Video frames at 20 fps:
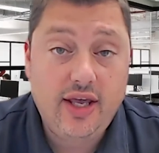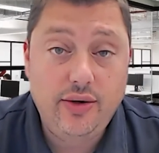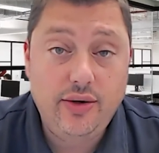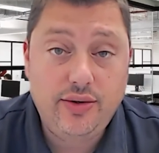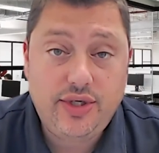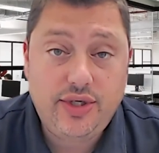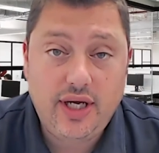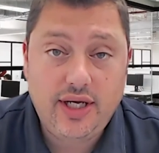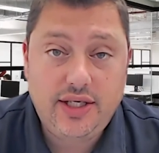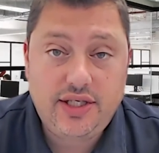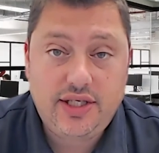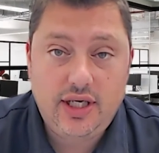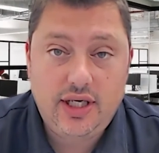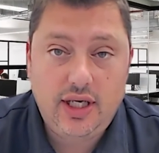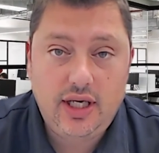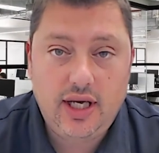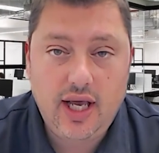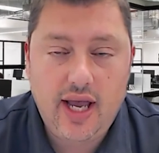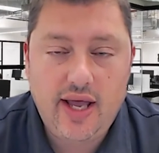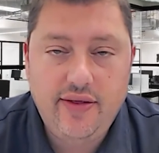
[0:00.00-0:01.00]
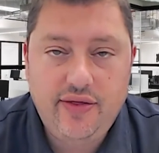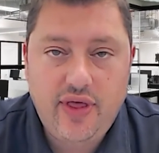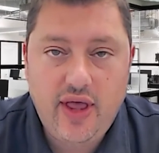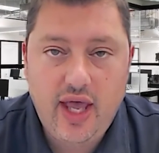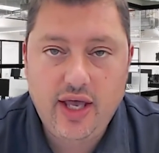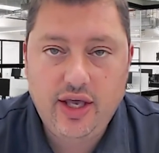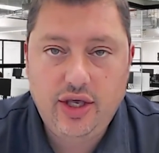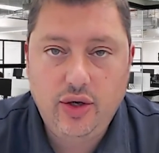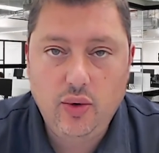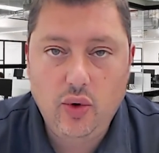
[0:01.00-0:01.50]
you, JT, and
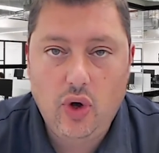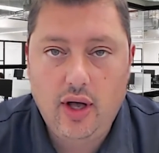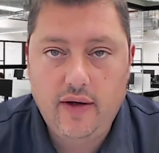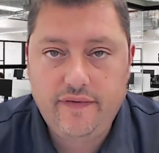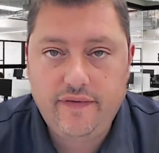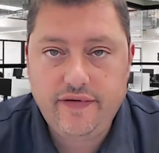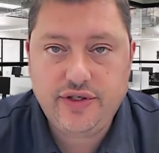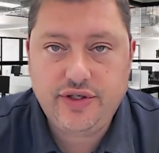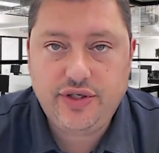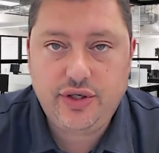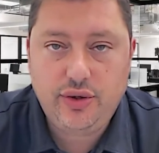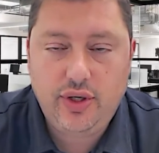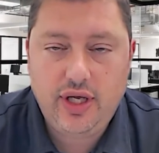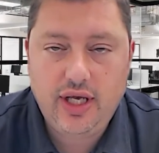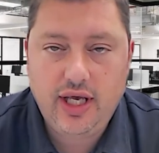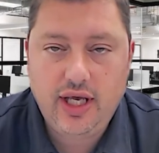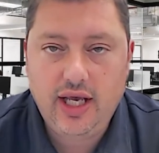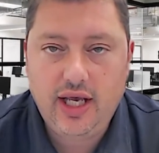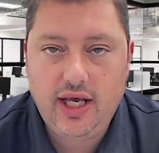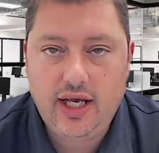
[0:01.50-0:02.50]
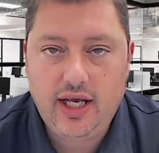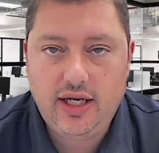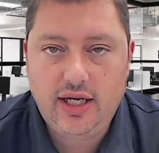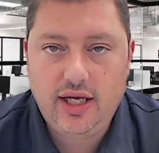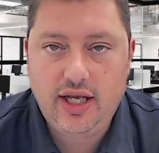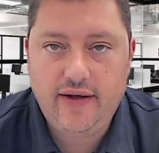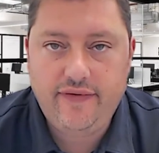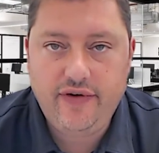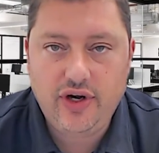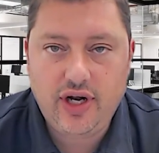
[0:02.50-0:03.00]
thank you all for tuning in.
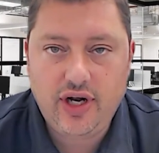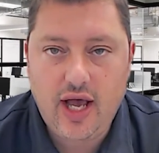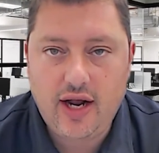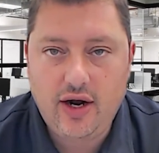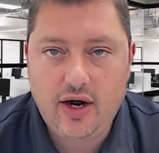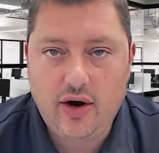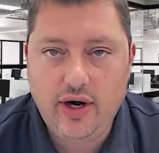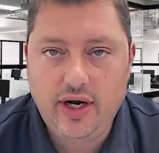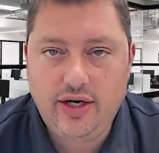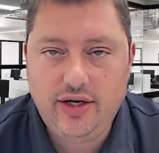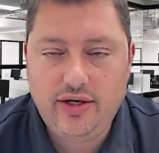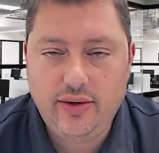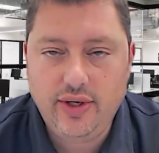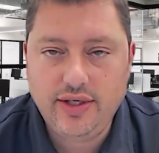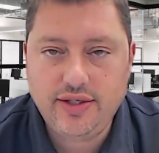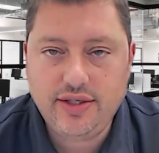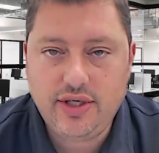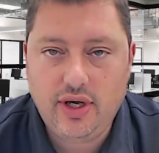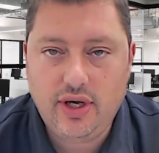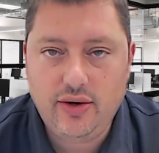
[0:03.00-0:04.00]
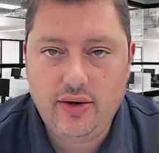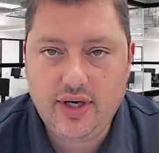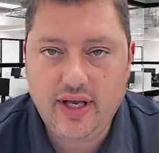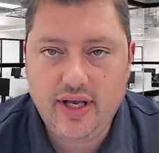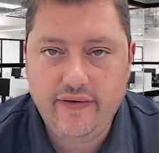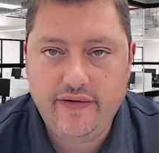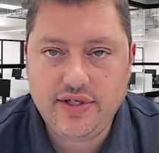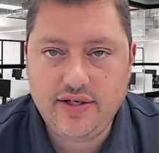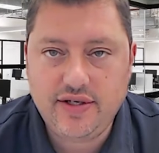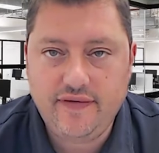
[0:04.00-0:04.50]
If you're not already doing so,
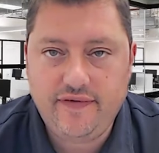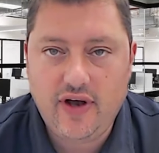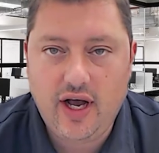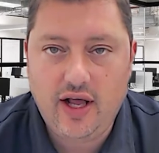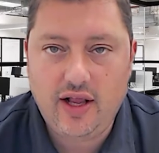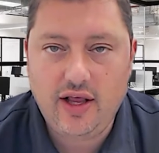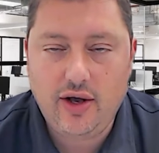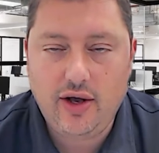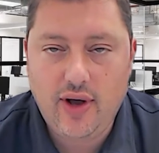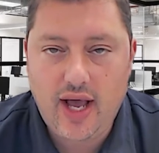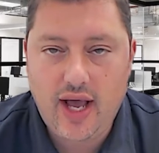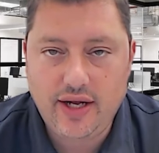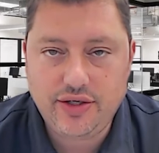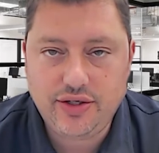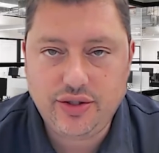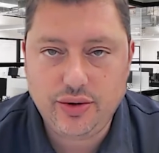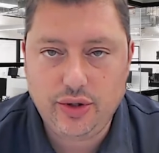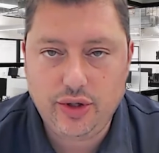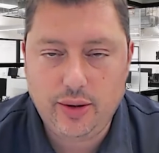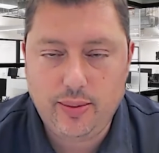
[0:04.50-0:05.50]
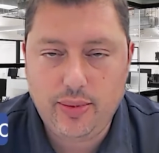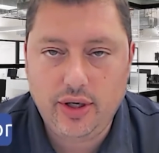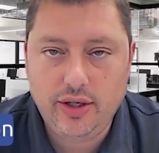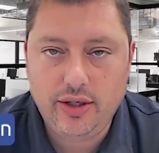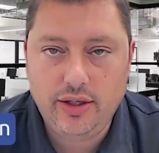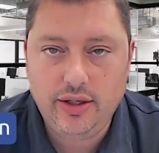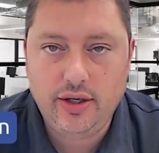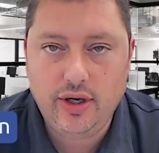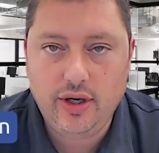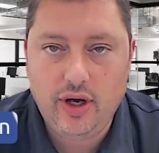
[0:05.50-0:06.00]
give us a follow at Jeweler
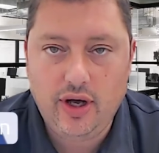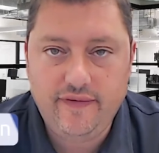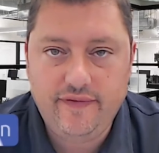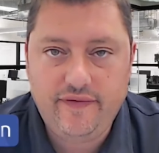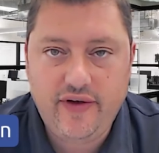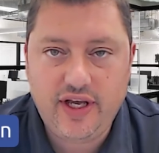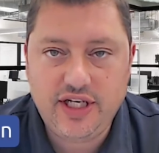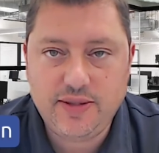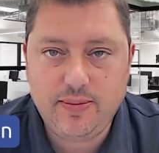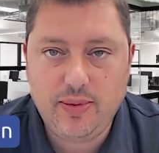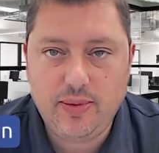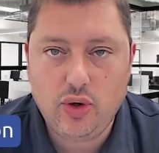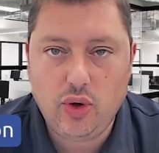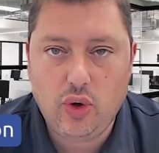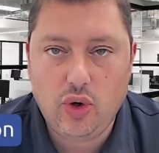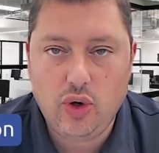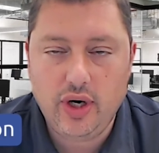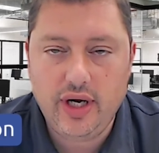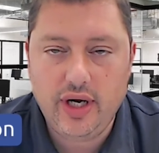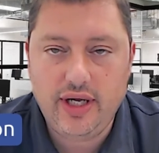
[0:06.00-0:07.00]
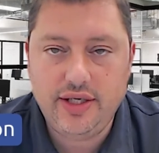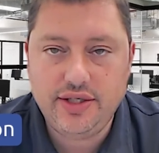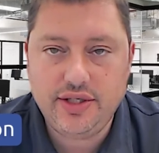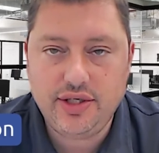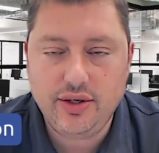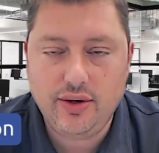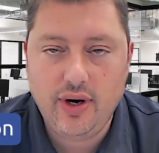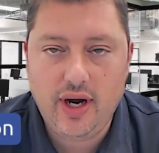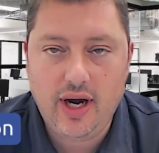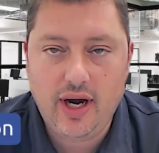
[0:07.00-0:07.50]
Burton on Facebook or
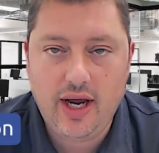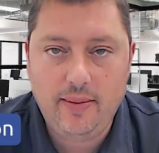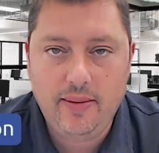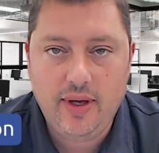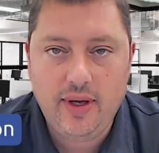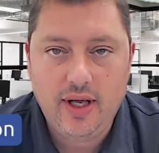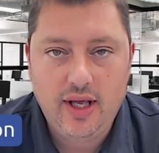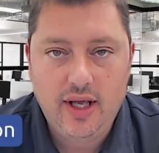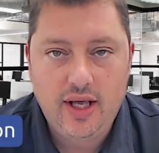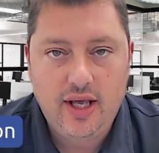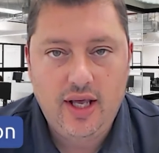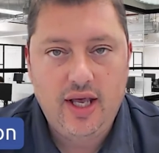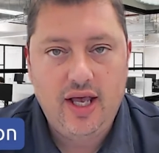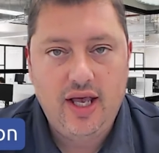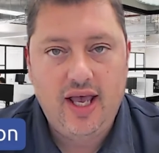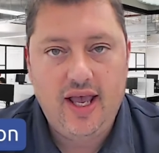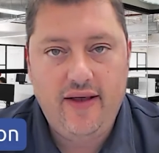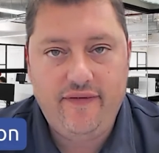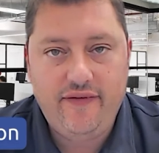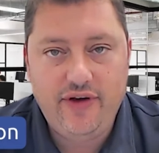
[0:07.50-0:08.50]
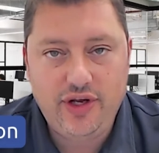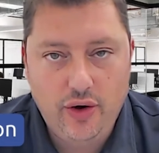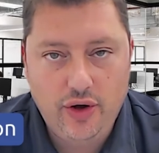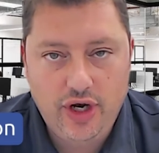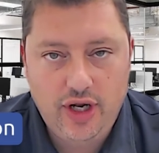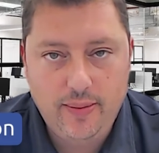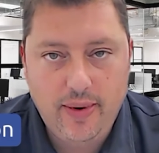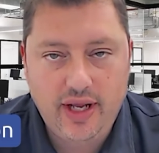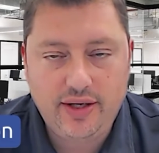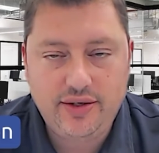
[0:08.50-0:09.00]
Instagram. If you know
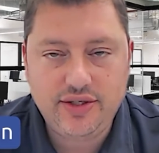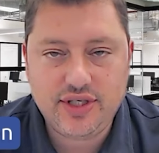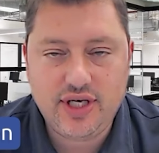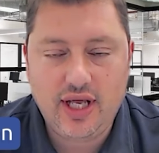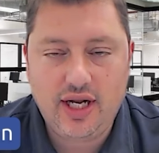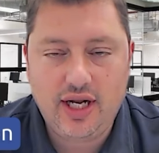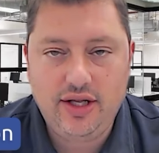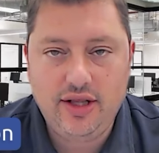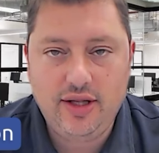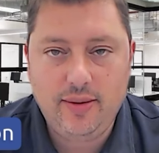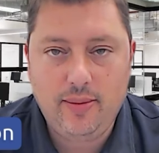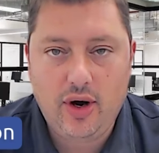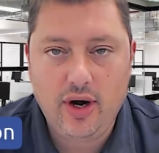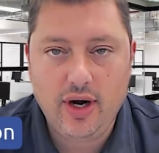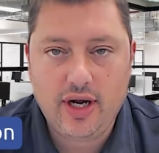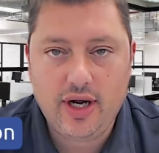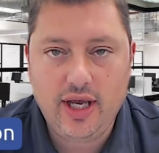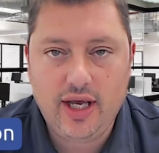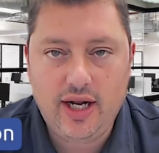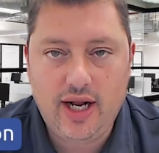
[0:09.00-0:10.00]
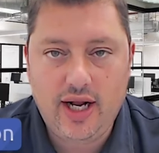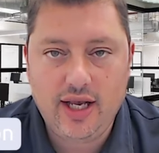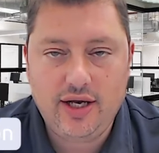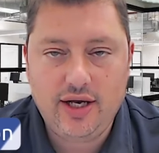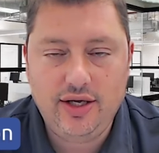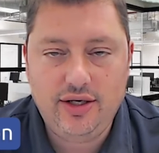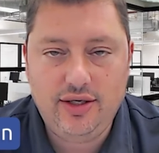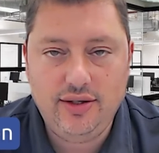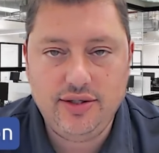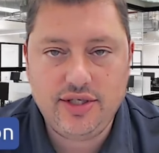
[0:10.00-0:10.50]
anybody who's getting in the market and
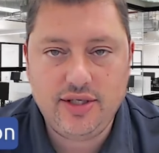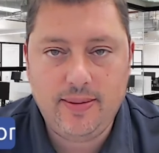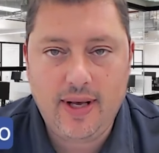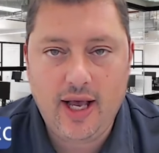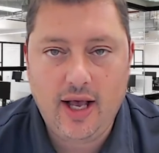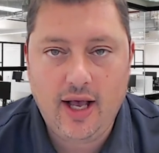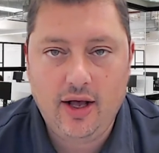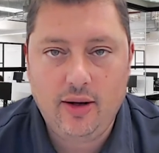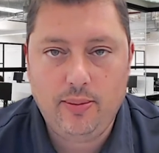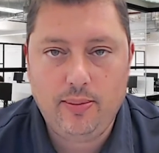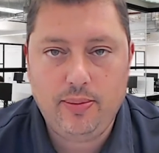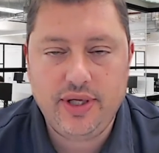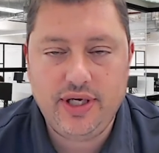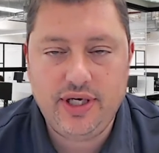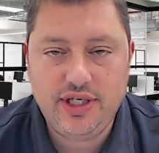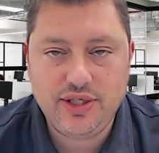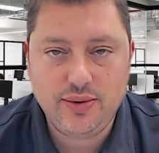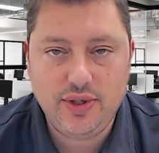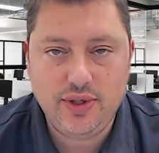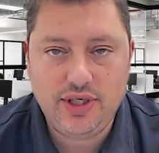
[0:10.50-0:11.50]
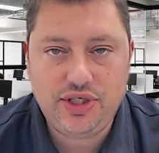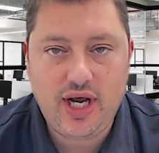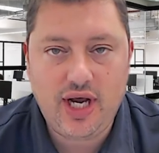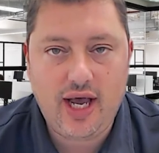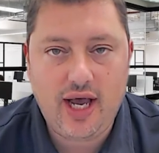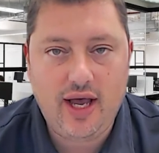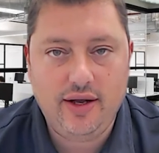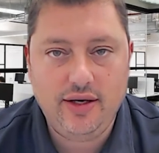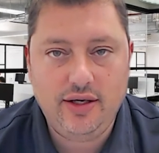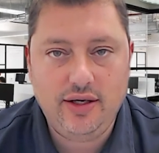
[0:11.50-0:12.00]
could use some help, please reach
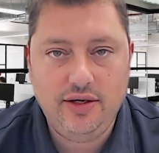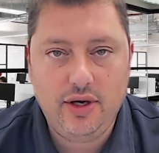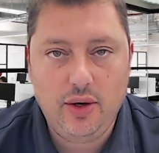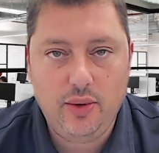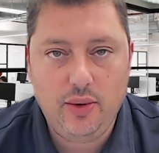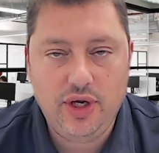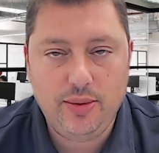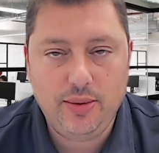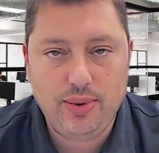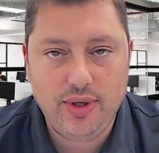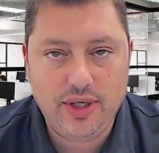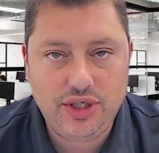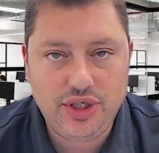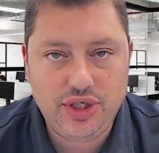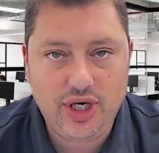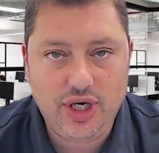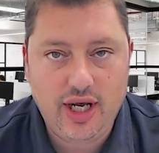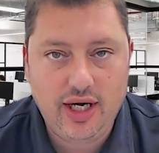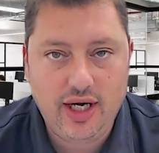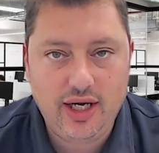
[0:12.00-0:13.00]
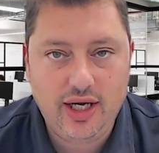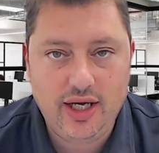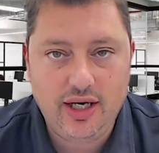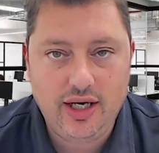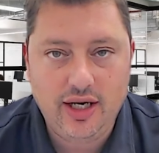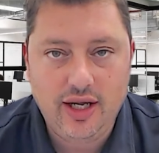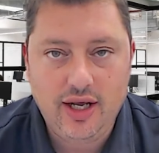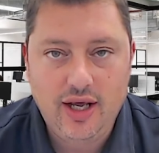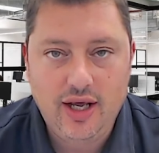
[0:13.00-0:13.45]
out. You know we'd appreciate it.